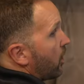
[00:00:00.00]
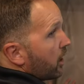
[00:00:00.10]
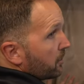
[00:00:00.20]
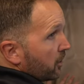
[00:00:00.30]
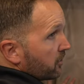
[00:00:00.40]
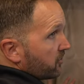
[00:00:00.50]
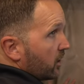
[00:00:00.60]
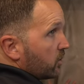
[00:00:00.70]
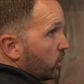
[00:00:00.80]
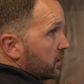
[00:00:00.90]
automotive
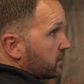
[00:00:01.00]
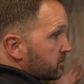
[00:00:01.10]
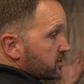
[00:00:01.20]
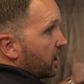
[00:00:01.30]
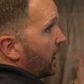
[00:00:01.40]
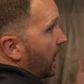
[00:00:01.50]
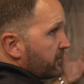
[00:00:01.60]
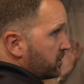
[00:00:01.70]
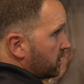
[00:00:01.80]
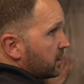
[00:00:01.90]
grade windows
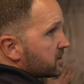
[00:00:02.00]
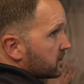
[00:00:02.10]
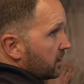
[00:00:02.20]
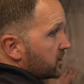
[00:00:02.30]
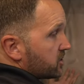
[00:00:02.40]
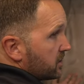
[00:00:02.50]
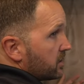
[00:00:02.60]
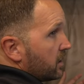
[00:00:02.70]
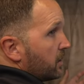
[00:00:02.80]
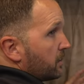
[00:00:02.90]
have good insulation,
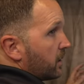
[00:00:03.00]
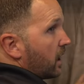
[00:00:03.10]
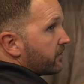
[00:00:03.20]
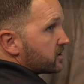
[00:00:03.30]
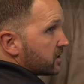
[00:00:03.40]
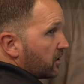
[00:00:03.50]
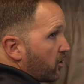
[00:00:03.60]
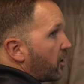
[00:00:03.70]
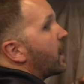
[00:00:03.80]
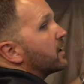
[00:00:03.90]
but obviously
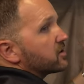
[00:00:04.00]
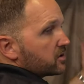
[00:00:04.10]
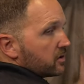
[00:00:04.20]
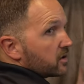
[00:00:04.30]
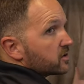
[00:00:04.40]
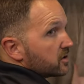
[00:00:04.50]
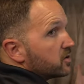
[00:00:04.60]
they're not as good as the